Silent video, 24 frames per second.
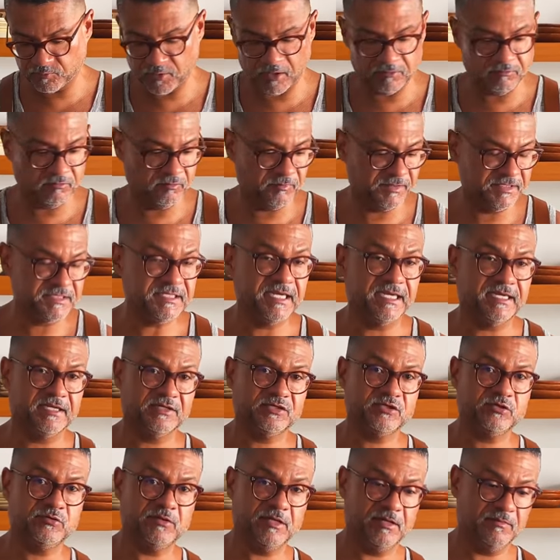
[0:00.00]
probably take
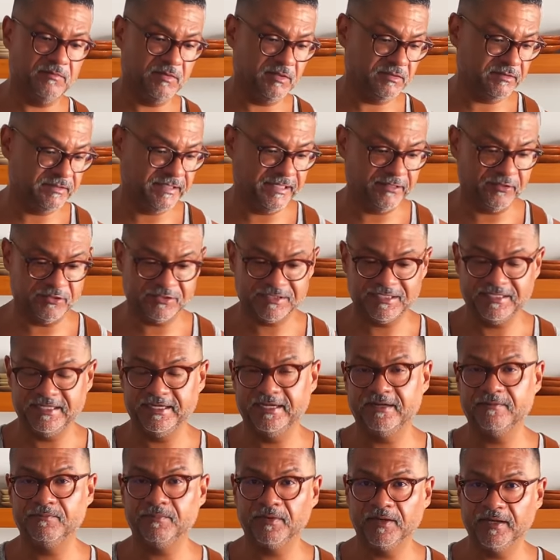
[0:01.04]
it to him later
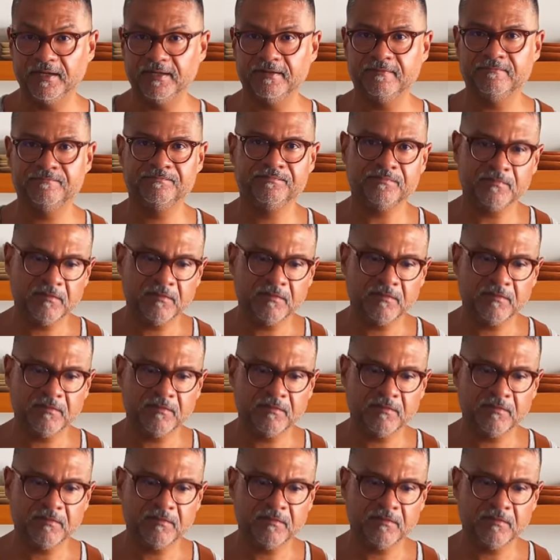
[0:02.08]
today, but